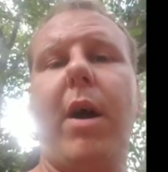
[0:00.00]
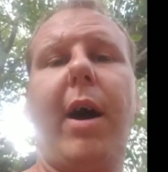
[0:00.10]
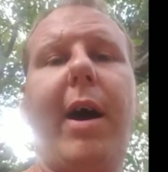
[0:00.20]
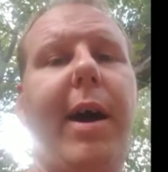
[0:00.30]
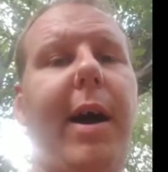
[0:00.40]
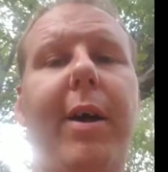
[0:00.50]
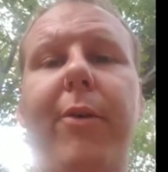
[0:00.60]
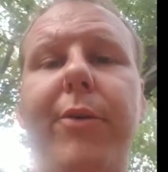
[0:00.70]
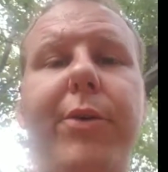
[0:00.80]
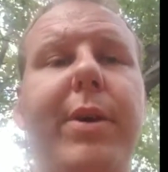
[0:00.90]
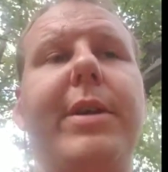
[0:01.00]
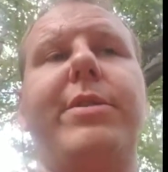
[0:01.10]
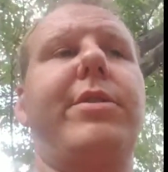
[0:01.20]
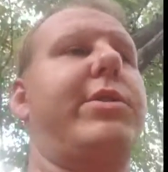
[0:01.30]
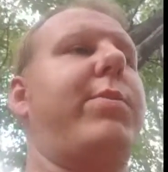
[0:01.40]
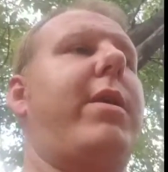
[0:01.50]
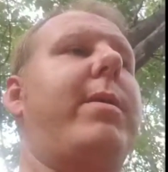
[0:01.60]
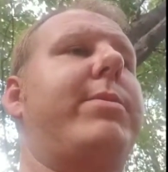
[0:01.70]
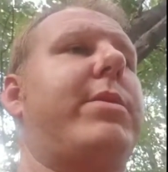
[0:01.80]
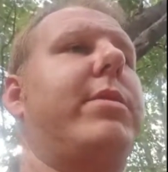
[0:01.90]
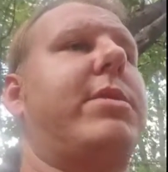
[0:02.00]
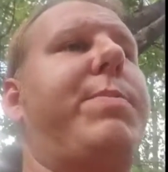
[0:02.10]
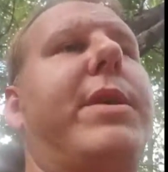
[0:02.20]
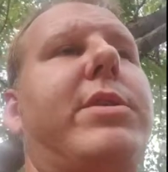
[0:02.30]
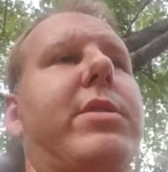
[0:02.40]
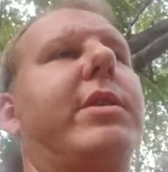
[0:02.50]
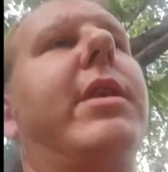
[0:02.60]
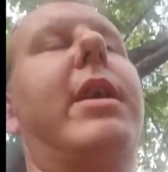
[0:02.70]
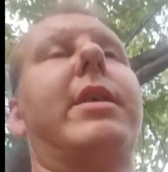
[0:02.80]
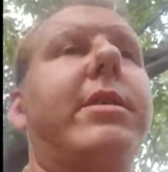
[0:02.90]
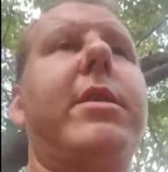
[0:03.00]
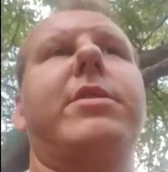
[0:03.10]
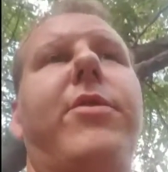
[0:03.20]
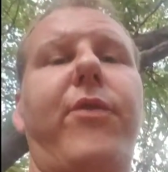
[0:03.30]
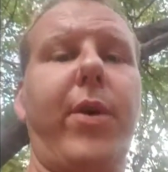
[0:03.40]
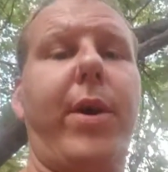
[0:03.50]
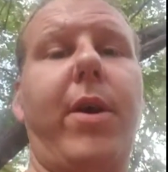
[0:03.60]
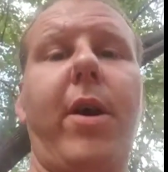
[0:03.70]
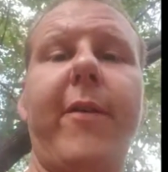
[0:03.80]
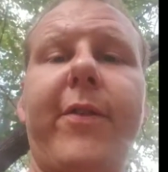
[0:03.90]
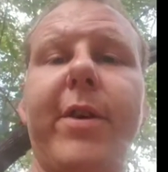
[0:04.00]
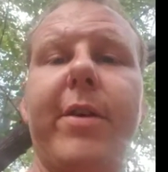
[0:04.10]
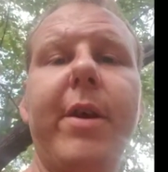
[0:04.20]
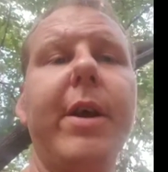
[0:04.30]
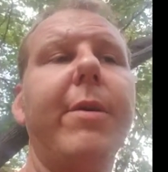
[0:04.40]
I don't do engine swaps, especially like this, very often